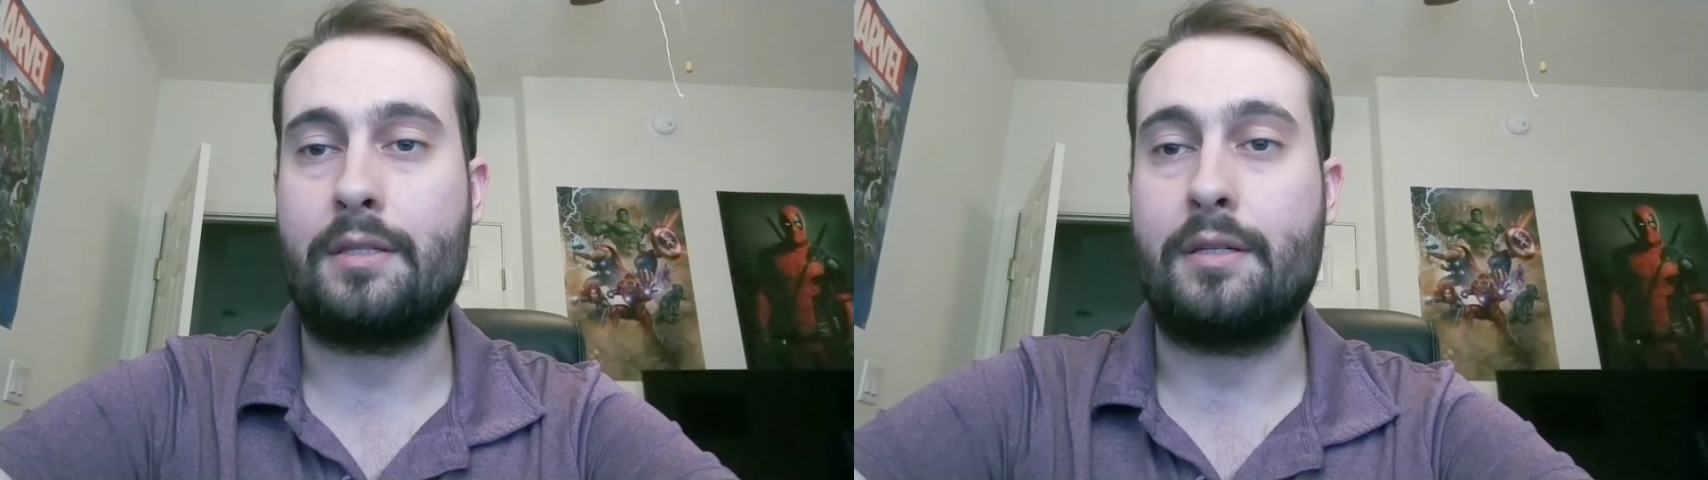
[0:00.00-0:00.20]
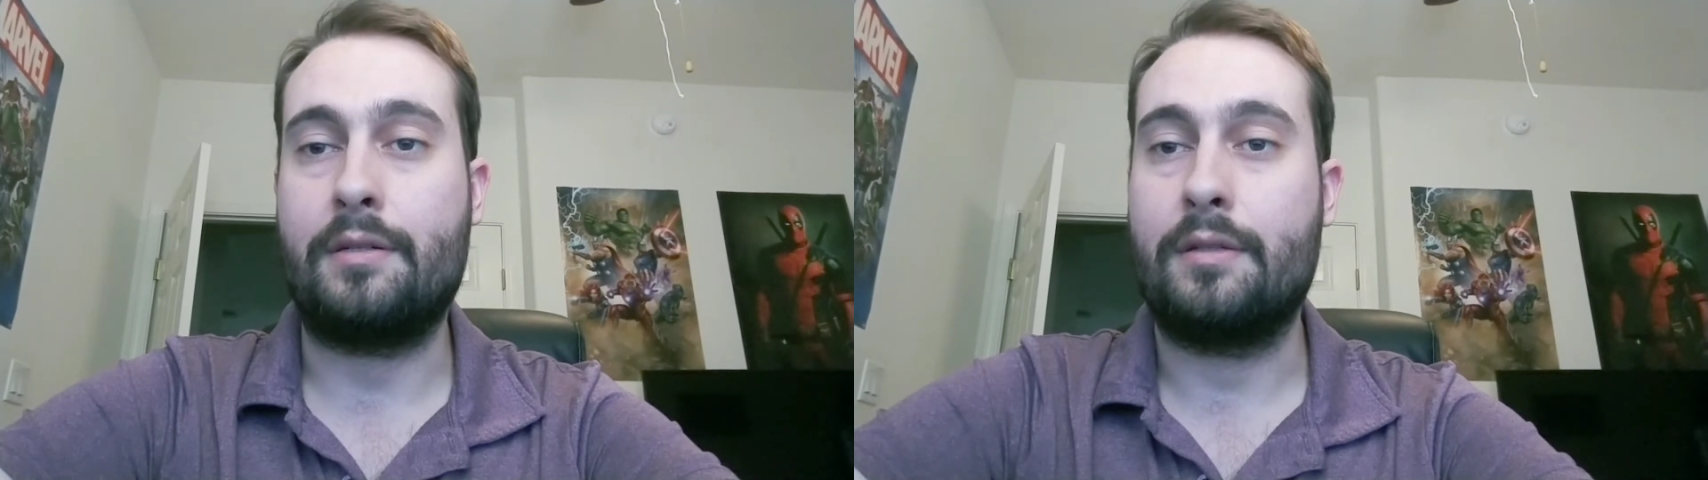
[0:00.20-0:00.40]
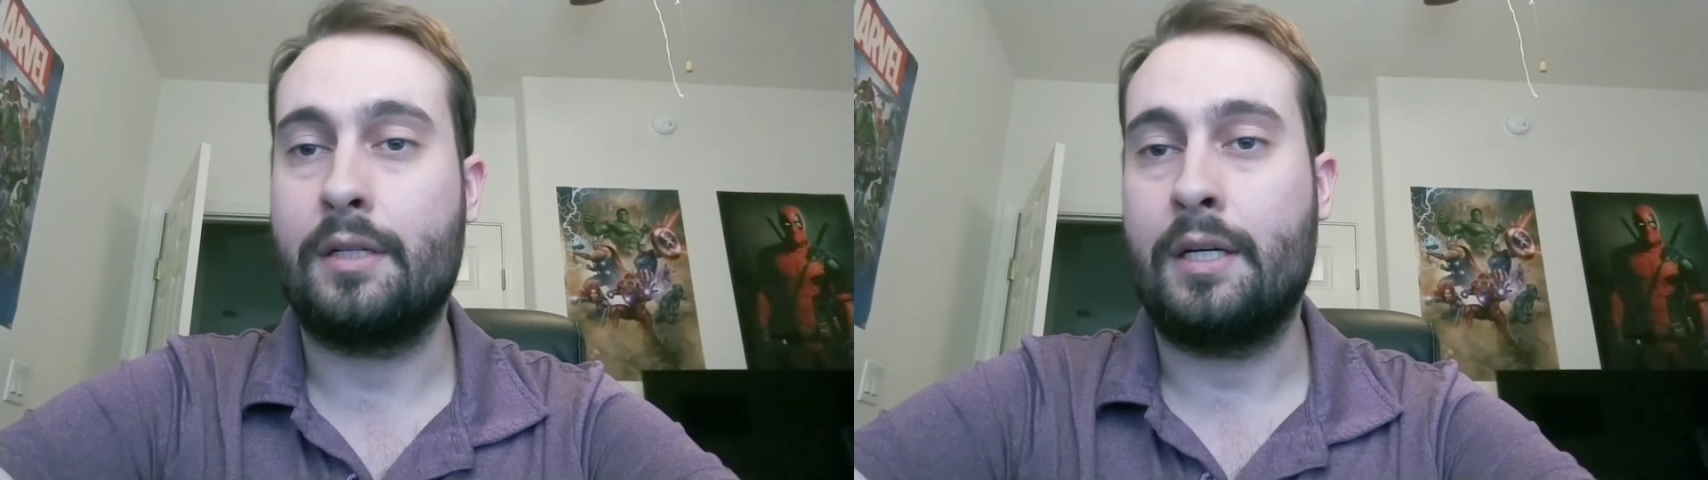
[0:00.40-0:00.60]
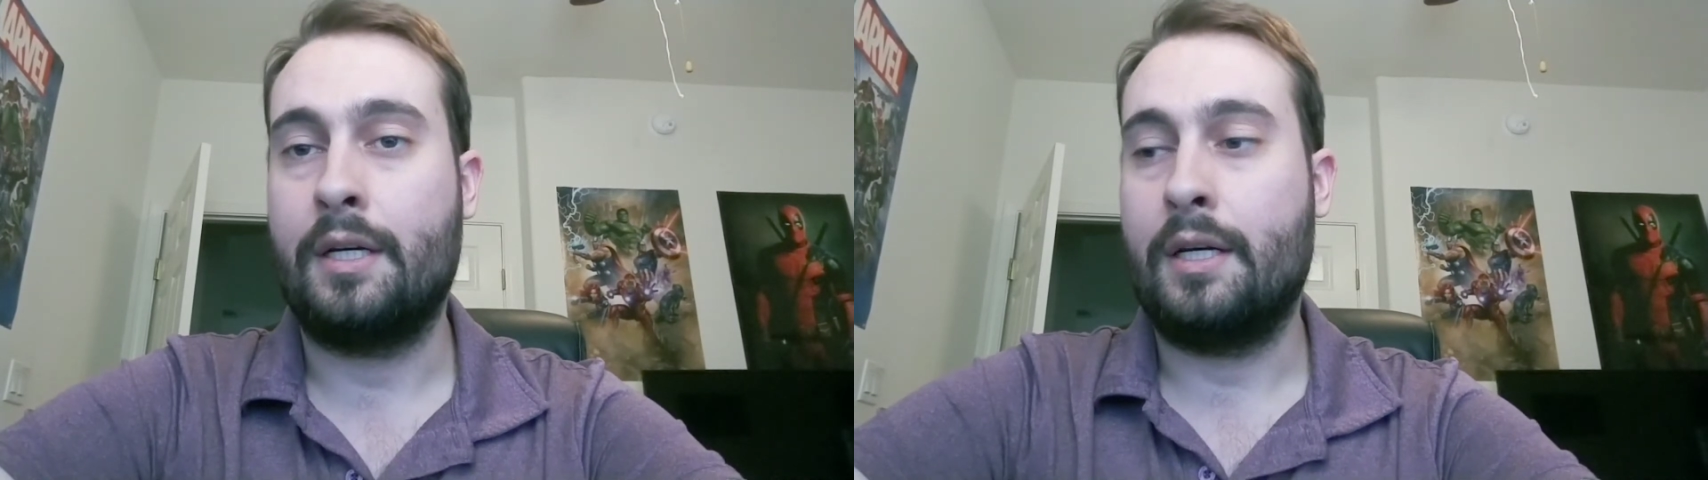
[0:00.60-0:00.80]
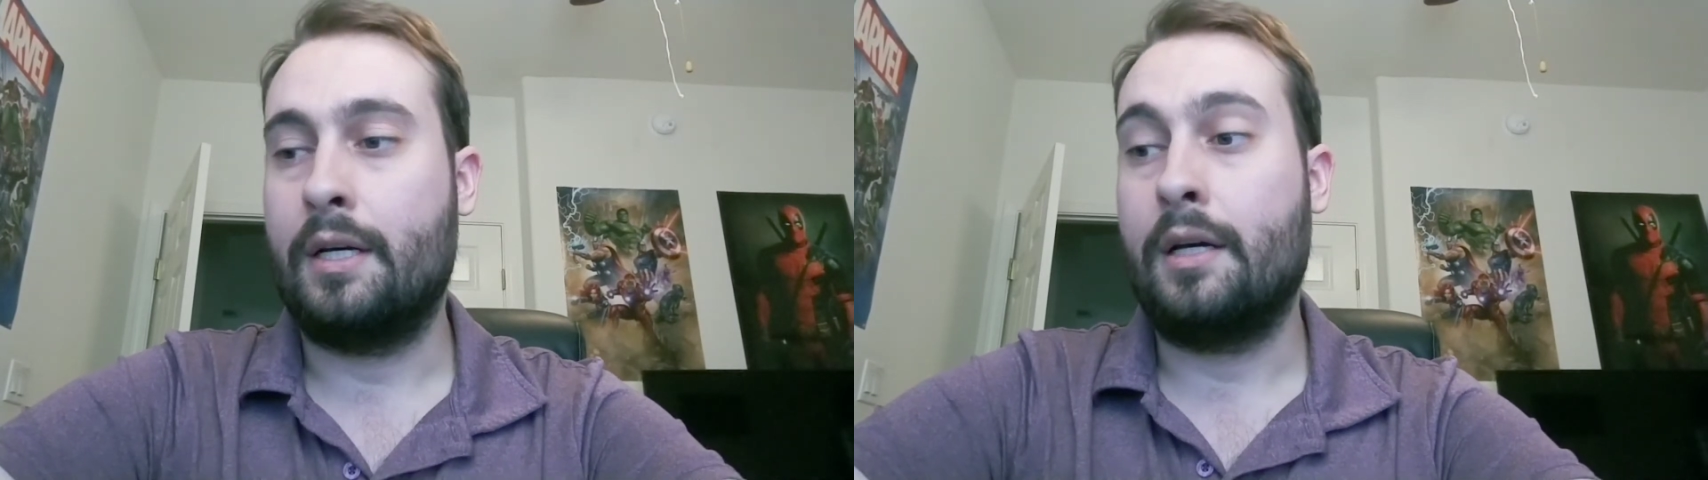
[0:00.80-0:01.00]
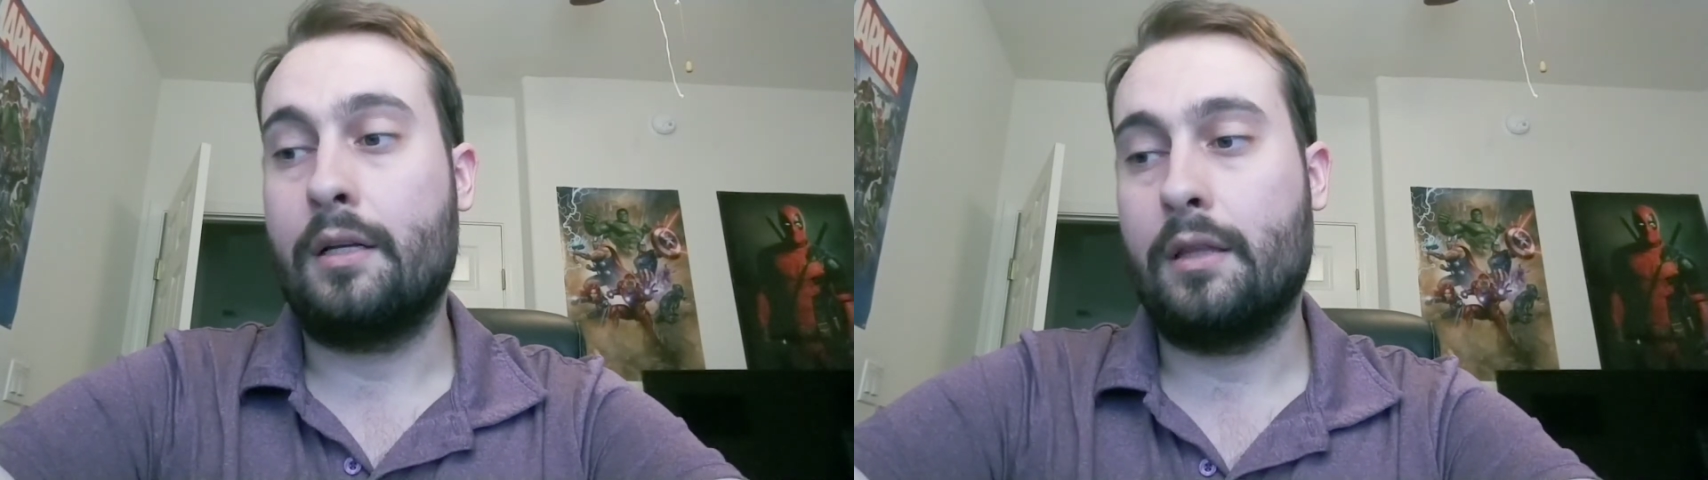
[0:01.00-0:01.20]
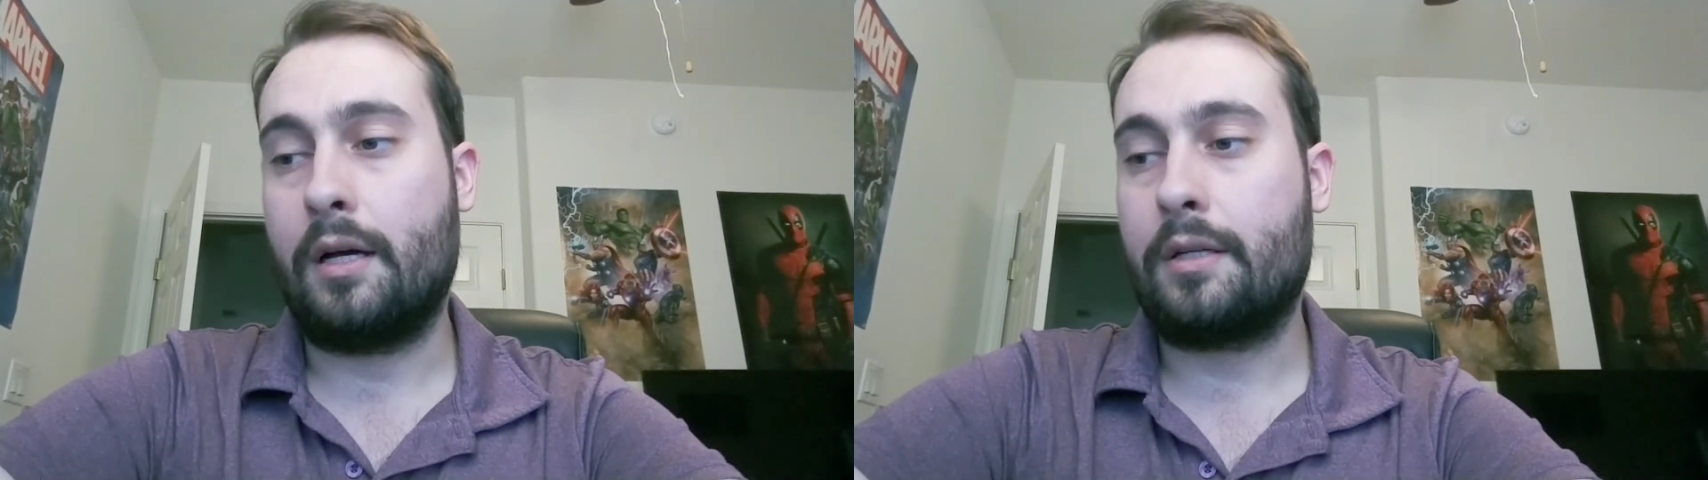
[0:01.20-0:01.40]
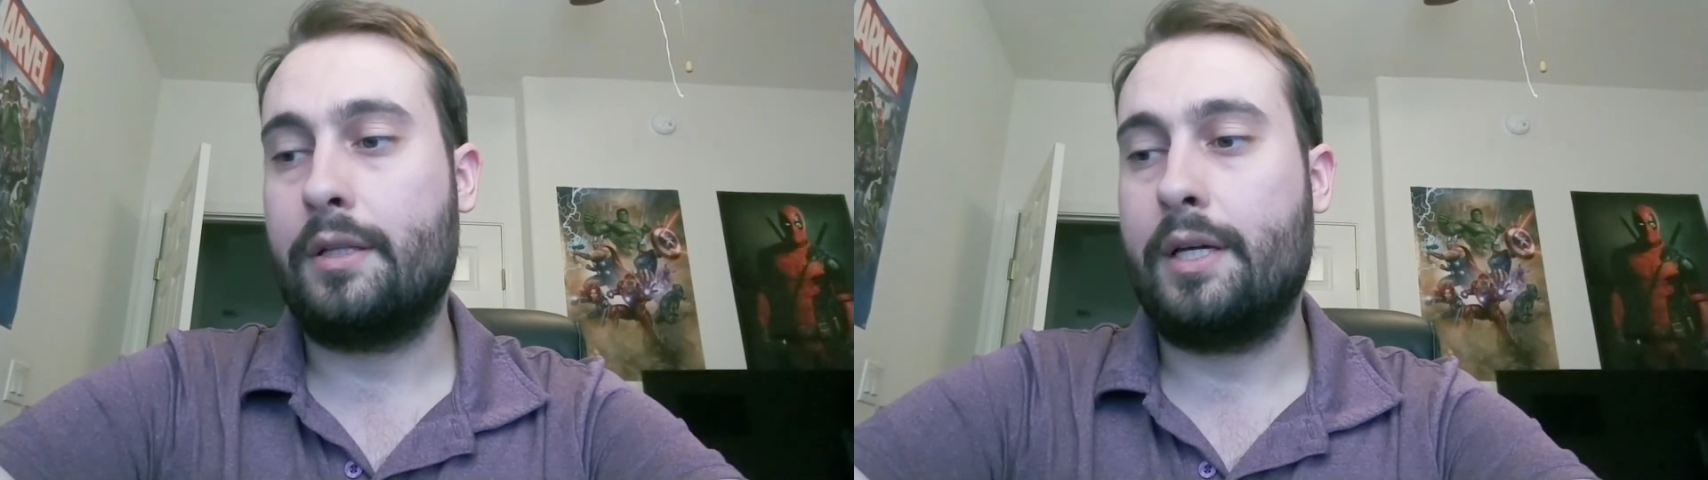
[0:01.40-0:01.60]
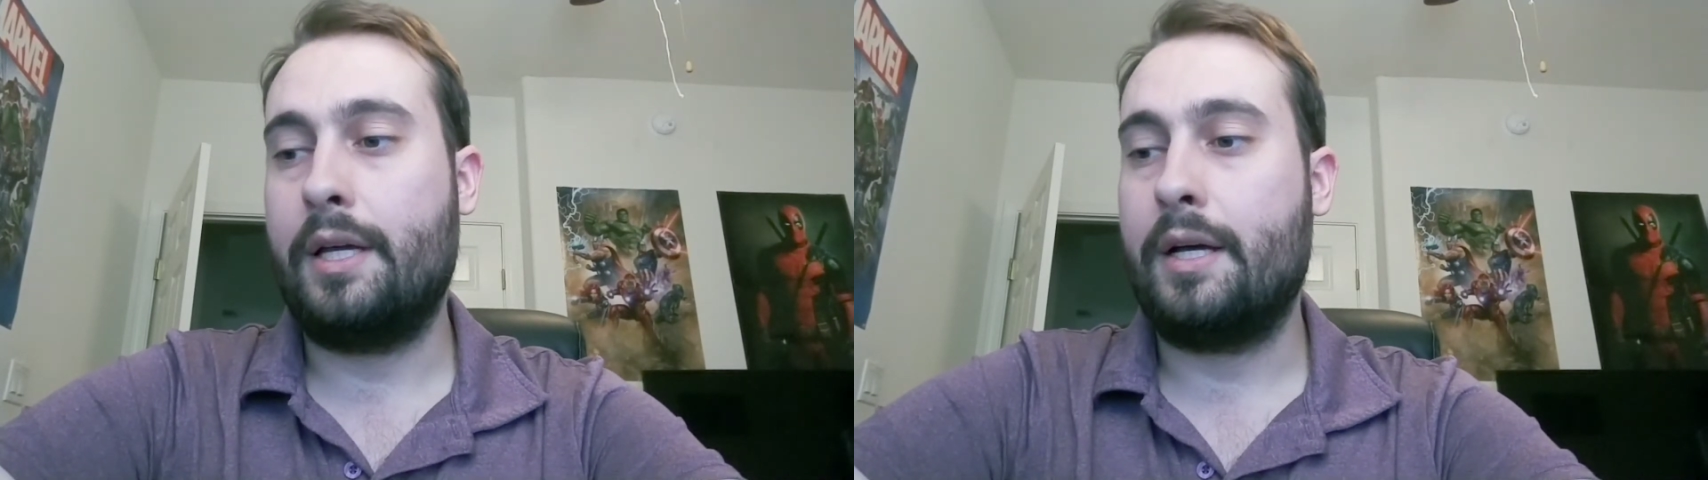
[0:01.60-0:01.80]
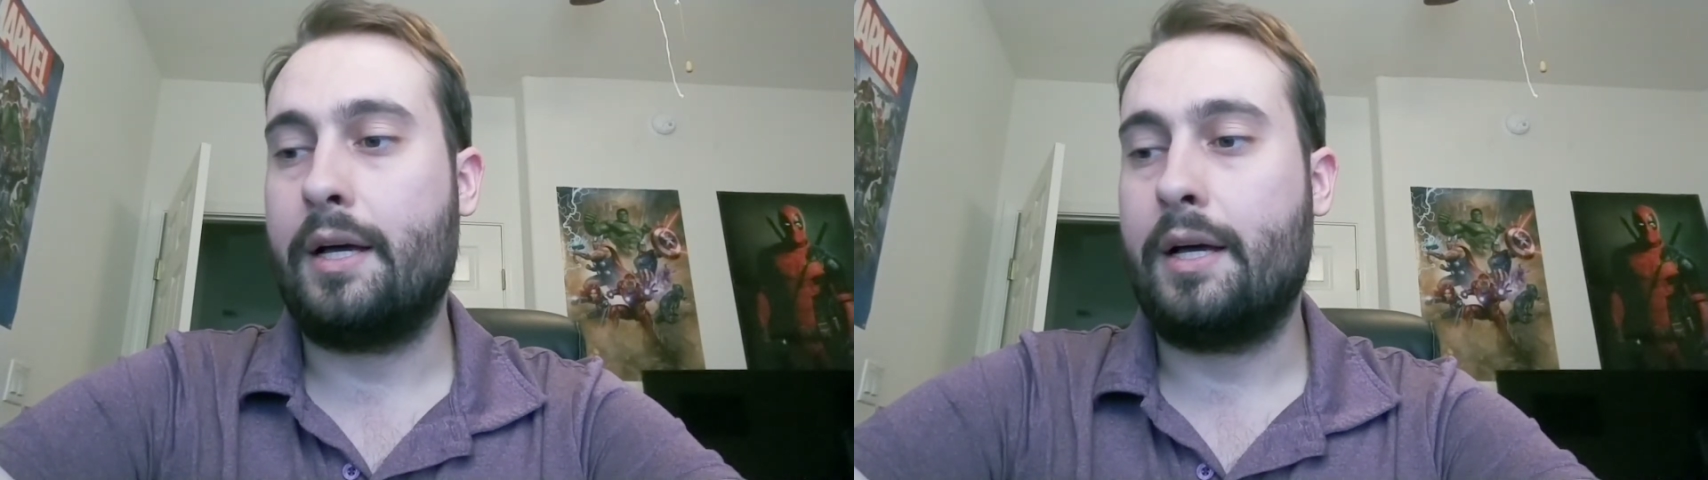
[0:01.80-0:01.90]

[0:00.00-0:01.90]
So luckily,